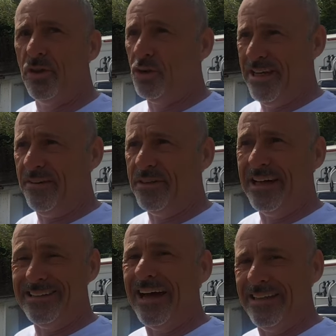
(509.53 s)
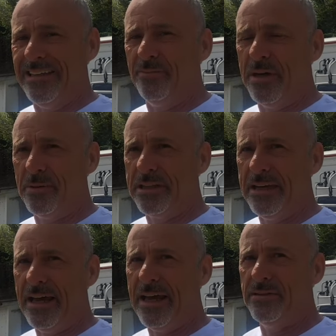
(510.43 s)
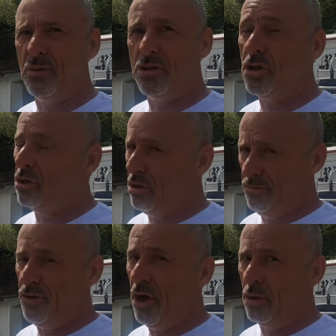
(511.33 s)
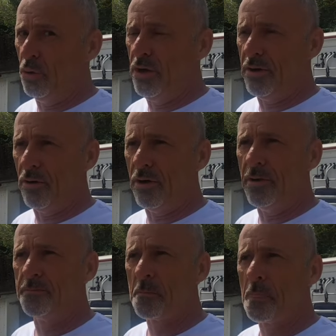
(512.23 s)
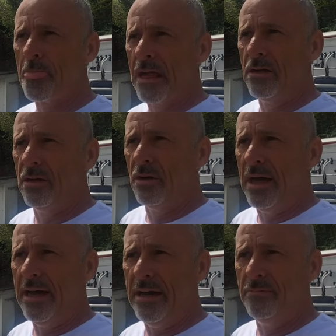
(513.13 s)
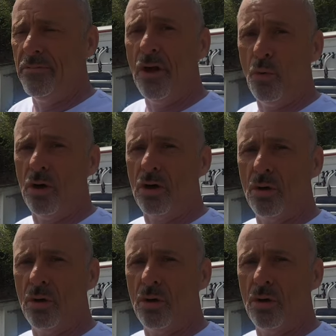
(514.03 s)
There's even Italian people today, I noticed, although not all, um, not wearing